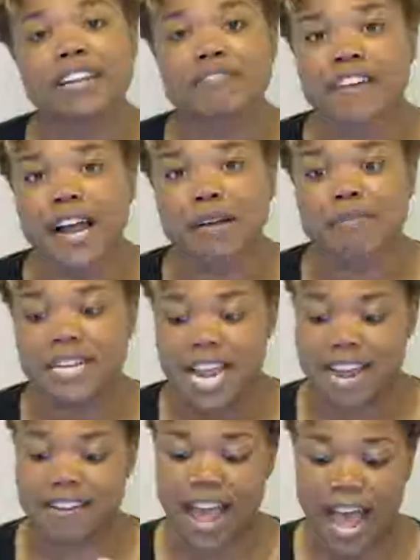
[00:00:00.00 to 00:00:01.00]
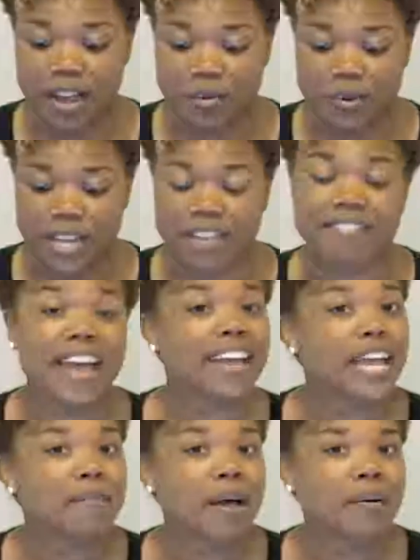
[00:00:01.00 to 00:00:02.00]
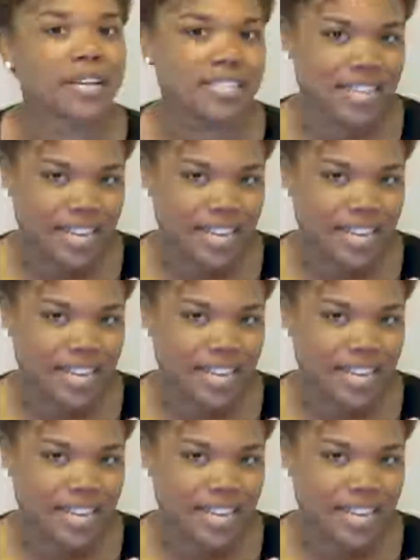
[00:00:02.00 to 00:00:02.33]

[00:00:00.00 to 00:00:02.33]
environment, and equity. And that came out in